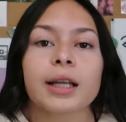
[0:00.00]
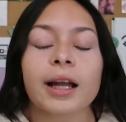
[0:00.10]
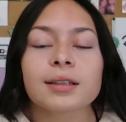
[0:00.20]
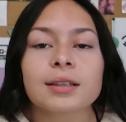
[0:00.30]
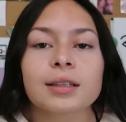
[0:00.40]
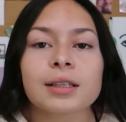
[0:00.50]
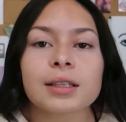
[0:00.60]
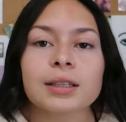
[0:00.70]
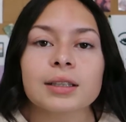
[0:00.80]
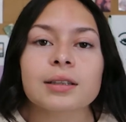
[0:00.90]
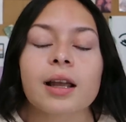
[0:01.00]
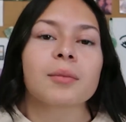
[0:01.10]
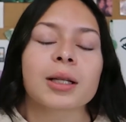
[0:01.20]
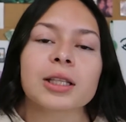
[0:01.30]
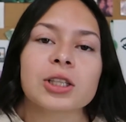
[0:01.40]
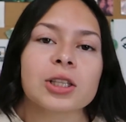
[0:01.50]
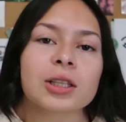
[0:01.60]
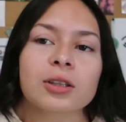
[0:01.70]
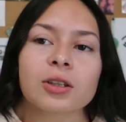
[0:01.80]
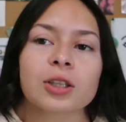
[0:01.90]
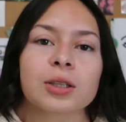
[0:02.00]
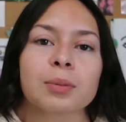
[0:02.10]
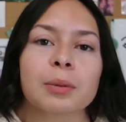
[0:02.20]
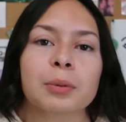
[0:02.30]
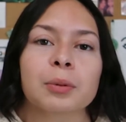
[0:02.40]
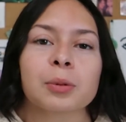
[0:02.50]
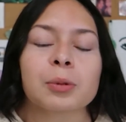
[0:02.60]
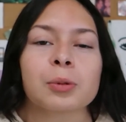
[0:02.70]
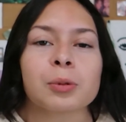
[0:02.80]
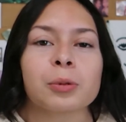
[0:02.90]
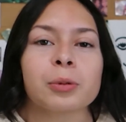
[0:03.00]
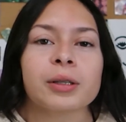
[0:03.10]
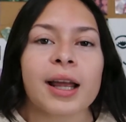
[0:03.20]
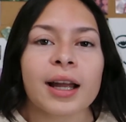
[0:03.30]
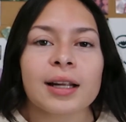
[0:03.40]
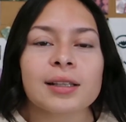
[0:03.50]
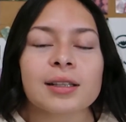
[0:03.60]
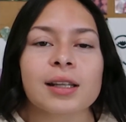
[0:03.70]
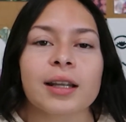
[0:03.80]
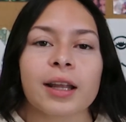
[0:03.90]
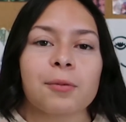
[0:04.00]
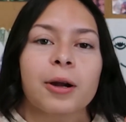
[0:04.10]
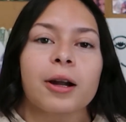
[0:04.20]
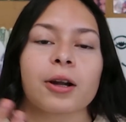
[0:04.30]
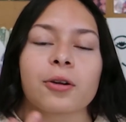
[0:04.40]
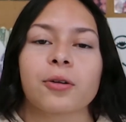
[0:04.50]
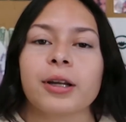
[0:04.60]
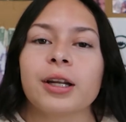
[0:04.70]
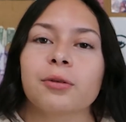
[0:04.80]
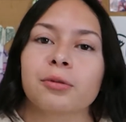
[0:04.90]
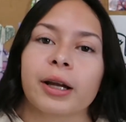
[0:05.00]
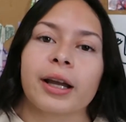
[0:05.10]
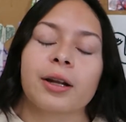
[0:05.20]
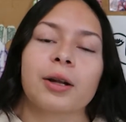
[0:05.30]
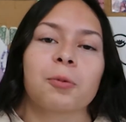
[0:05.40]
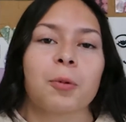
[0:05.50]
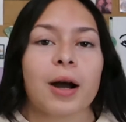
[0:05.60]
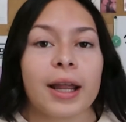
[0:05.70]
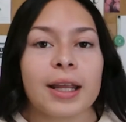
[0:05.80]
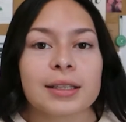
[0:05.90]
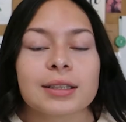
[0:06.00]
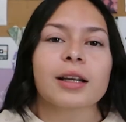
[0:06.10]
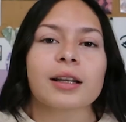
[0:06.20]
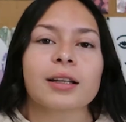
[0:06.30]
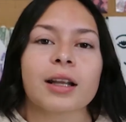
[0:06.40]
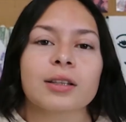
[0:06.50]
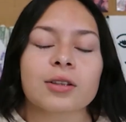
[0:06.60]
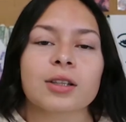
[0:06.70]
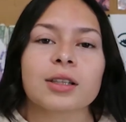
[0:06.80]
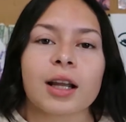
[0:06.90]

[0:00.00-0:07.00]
dances. Matachines are just people who dance and they wear green, red, and white. And they start